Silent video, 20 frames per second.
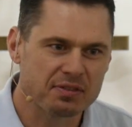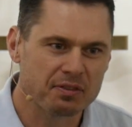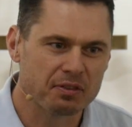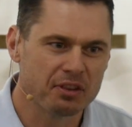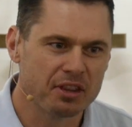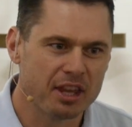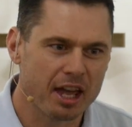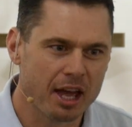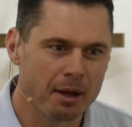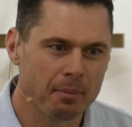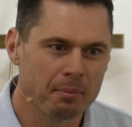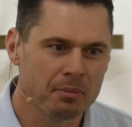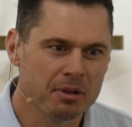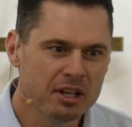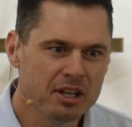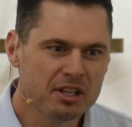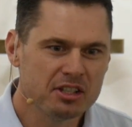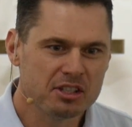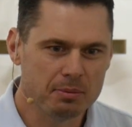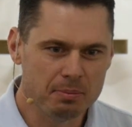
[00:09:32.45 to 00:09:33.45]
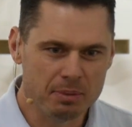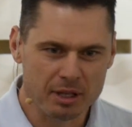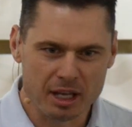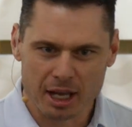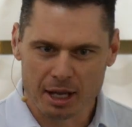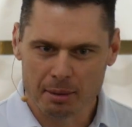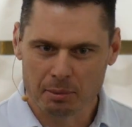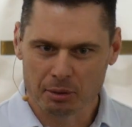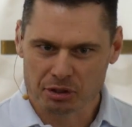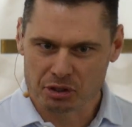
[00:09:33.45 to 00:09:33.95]
for them to be
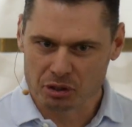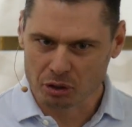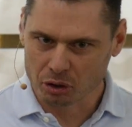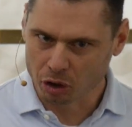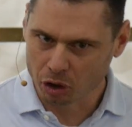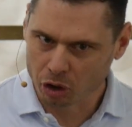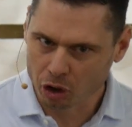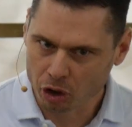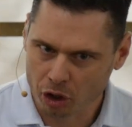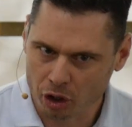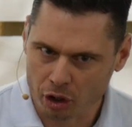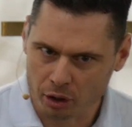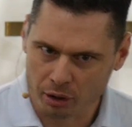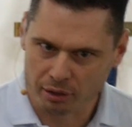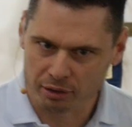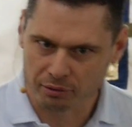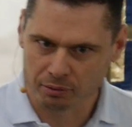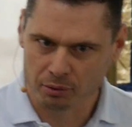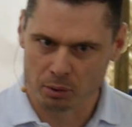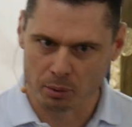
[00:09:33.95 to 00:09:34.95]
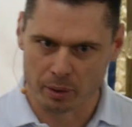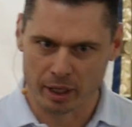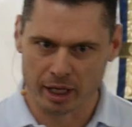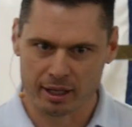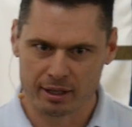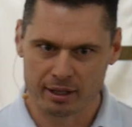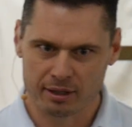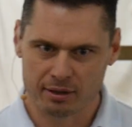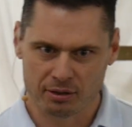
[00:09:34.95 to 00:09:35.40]
able to learn through it.